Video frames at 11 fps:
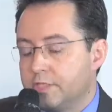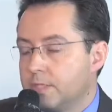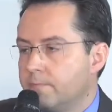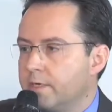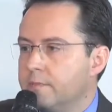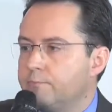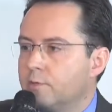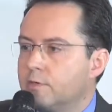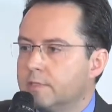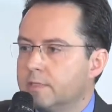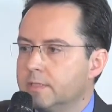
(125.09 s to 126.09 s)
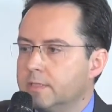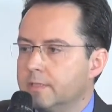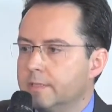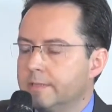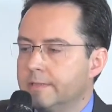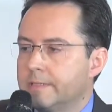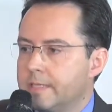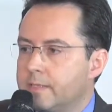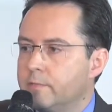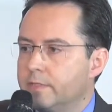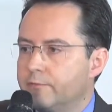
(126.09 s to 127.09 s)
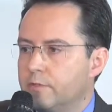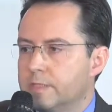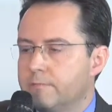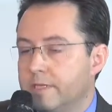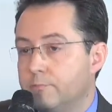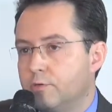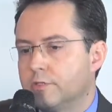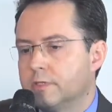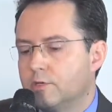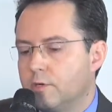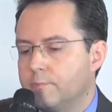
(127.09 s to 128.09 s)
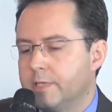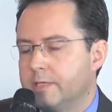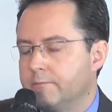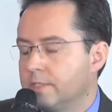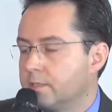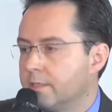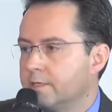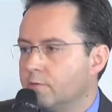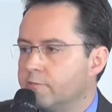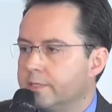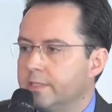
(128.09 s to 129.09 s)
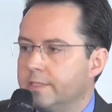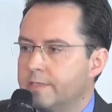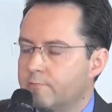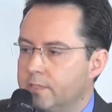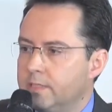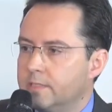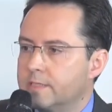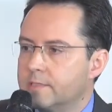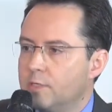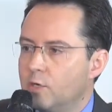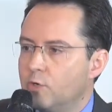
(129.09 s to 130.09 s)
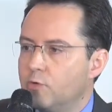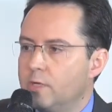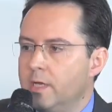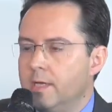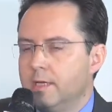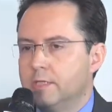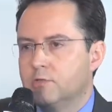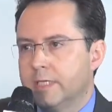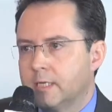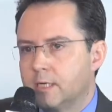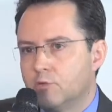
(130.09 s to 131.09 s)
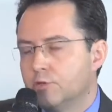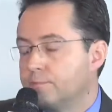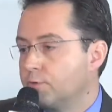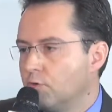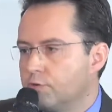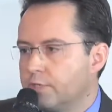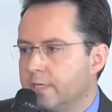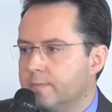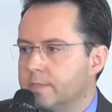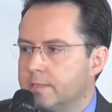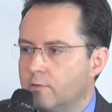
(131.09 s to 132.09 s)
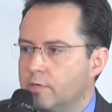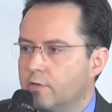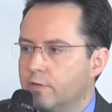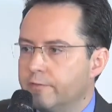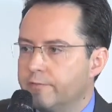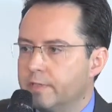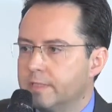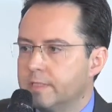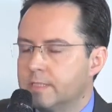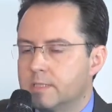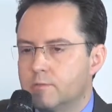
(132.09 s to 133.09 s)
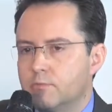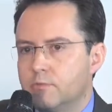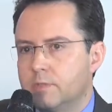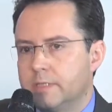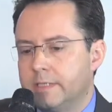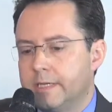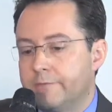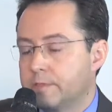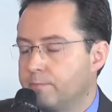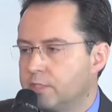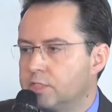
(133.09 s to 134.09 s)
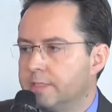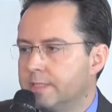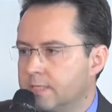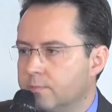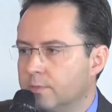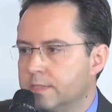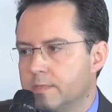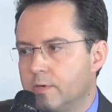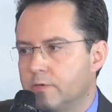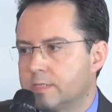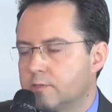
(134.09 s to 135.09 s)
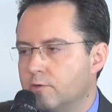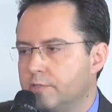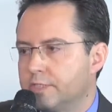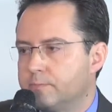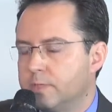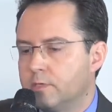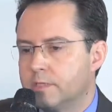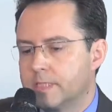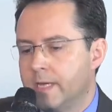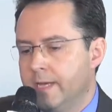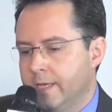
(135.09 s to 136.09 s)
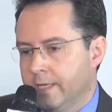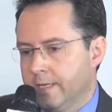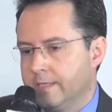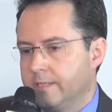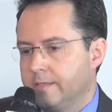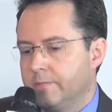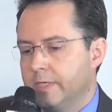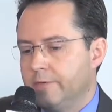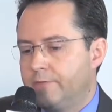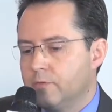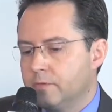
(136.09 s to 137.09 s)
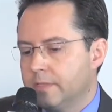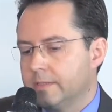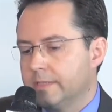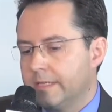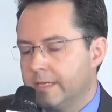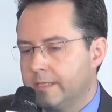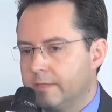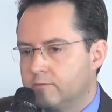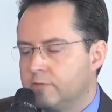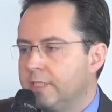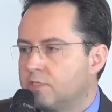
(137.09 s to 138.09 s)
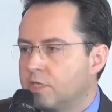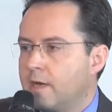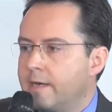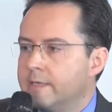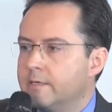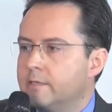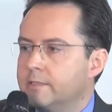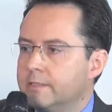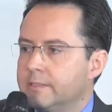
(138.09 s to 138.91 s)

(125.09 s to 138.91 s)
is a very important segment for us, a very important topic, and we started already 3 years ago to include programs in our conference, to have special exhibits about storage, because if you reach higher